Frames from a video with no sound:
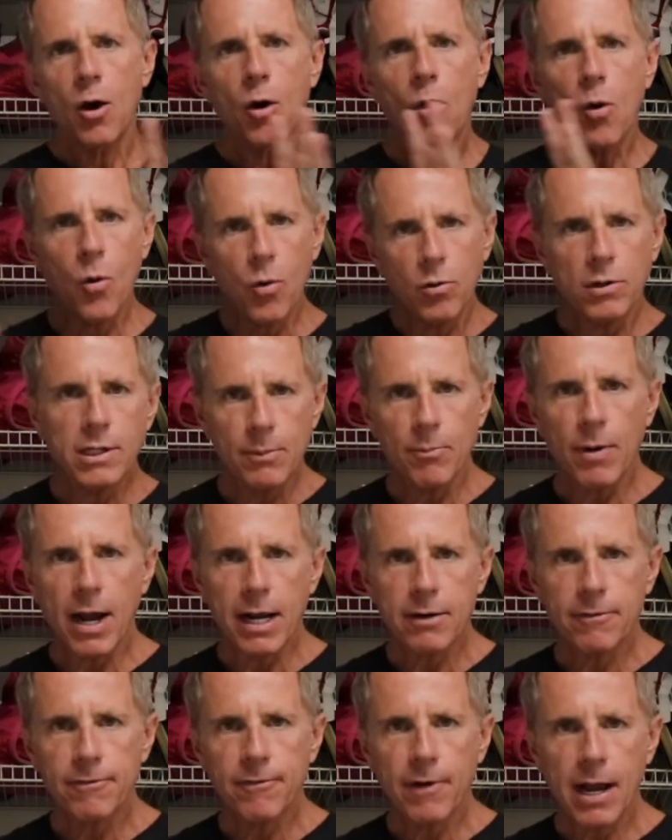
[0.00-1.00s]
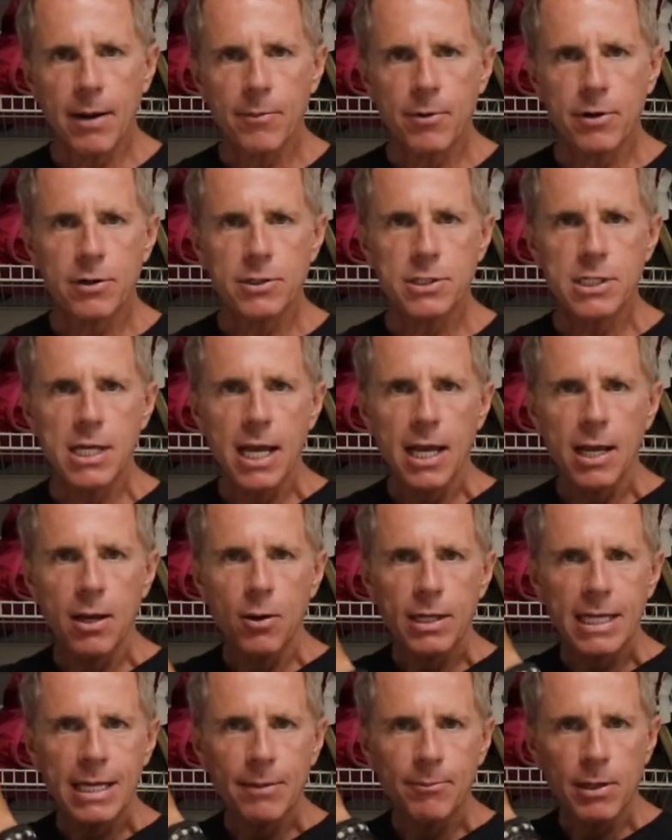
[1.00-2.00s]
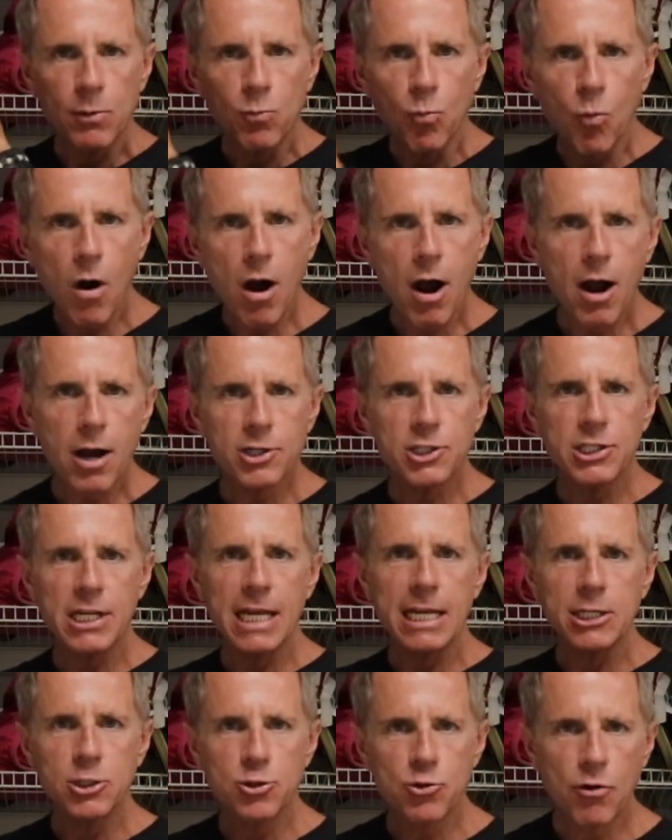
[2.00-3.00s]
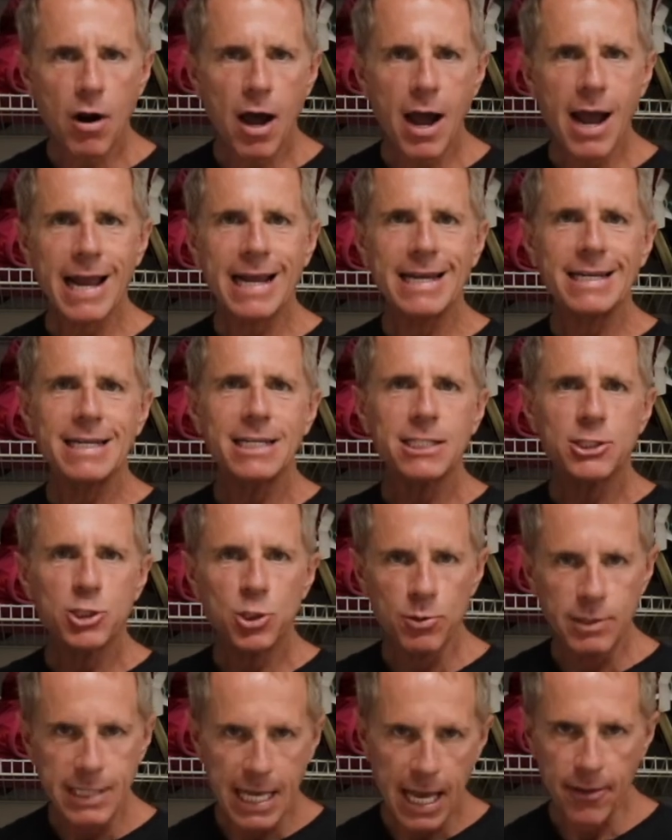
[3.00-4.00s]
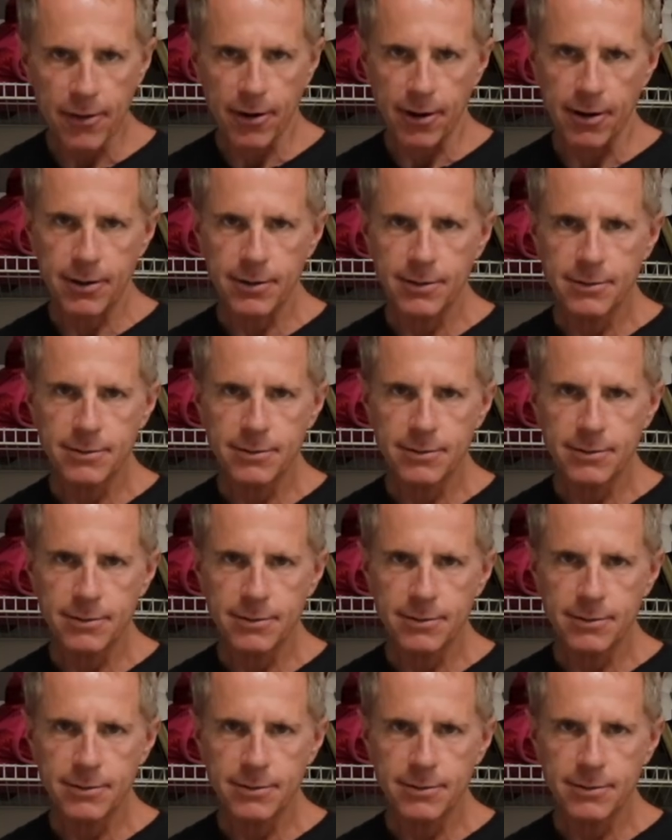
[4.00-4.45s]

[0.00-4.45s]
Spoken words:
Only microfibers can be washed and dried together.